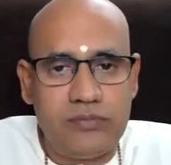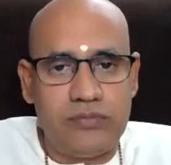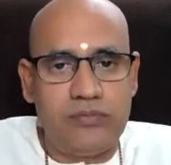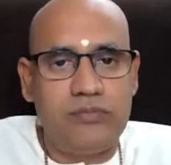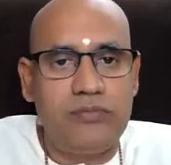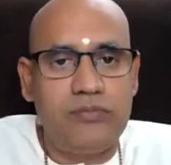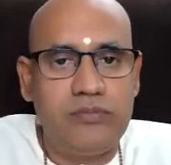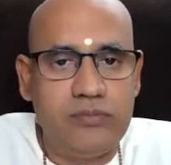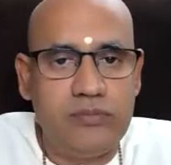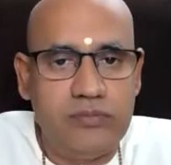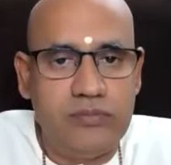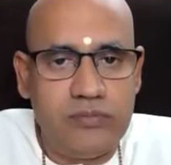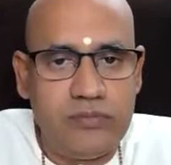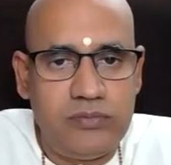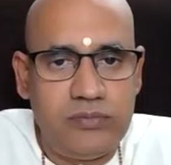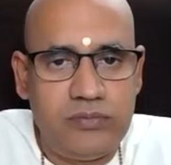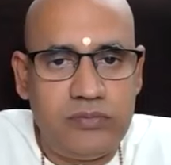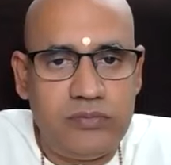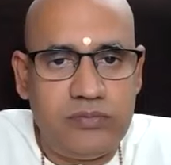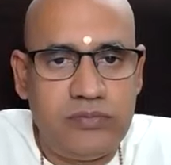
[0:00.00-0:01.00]

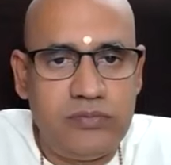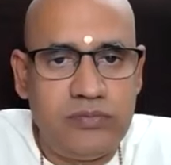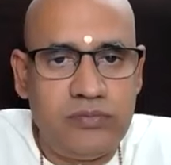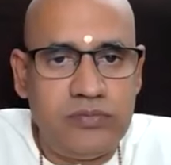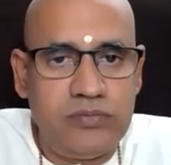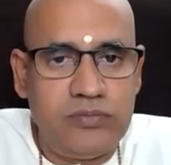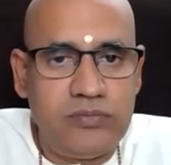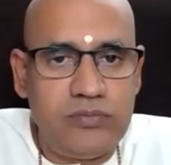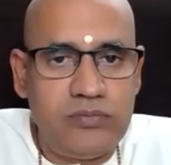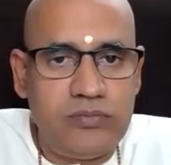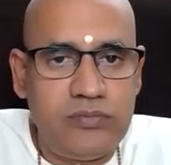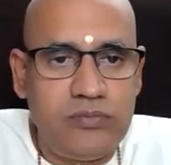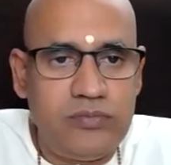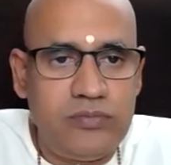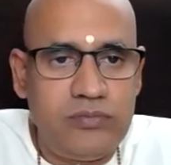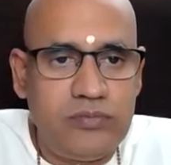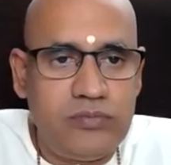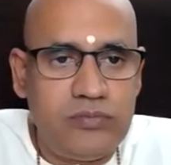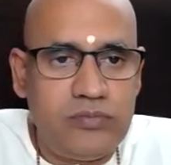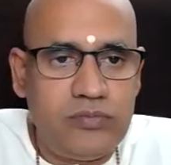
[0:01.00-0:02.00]

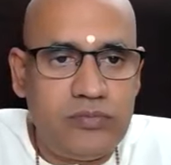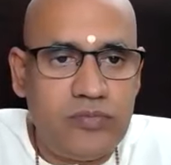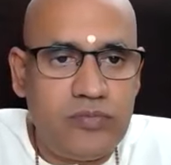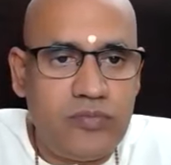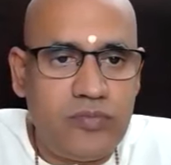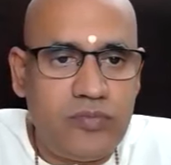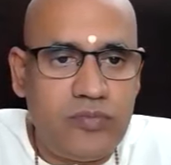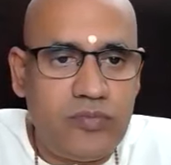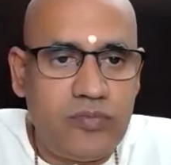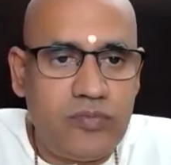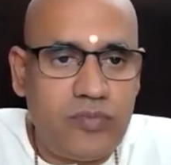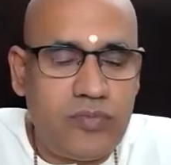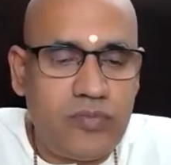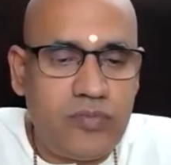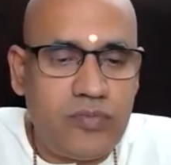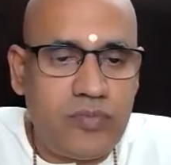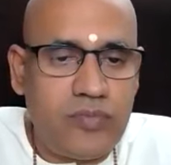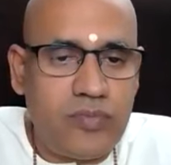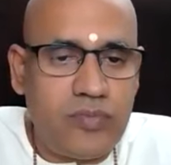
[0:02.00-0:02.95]
(no one is talking)